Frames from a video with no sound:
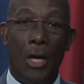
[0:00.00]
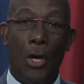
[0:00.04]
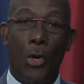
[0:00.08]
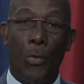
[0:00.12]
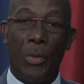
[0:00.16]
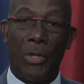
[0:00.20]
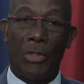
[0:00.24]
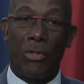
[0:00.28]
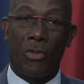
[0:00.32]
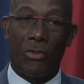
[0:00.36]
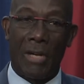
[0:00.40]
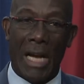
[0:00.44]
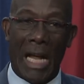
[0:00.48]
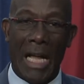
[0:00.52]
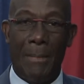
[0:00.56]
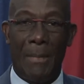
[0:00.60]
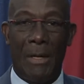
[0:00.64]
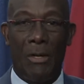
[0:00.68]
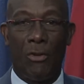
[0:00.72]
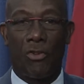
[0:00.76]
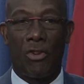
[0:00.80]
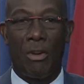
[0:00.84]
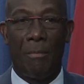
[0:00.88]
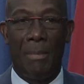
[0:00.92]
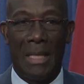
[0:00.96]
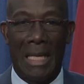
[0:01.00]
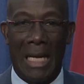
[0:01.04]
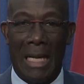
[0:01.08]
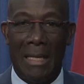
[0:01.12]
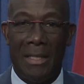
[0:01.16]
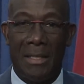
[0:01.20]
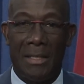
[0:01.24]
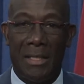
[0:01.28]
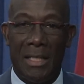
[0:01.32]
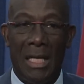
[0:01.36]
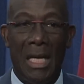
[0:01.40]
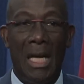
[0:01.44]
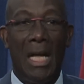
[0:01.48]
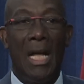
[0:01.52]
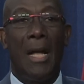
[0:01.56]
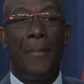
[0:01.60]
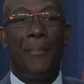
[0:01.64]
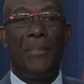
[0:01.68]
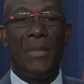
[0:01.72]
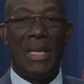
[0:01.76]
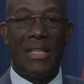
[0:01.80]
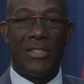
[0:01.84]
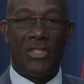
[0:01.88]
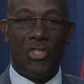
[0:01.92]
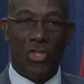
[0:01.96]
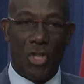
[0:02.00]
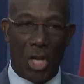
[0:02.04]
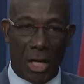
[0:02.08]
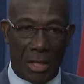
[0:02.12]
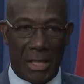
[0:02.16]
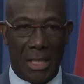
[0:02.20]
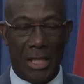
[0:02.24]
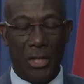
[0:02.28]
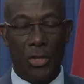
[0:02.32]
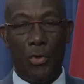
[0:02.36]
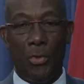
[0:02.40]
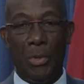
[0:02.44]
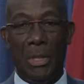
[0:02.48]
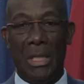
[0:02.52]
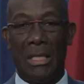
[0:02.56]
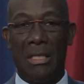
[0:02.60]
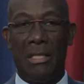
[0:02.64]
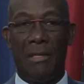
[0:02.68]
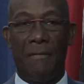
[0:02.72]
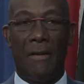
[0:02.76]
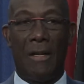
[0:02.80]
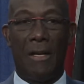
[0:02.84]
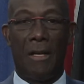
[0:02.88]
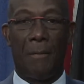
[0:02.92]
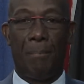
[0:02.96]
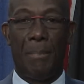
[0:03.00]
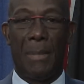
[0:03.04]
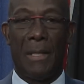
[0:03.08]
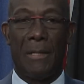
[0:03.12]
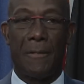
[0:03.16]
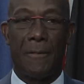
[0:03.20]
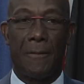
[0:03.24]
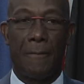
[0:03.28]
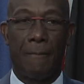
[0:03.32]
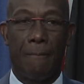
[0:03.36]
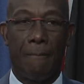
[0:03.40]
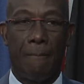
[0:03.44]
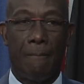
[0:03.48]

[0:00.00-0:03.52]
with crime and criminality is not a unique development.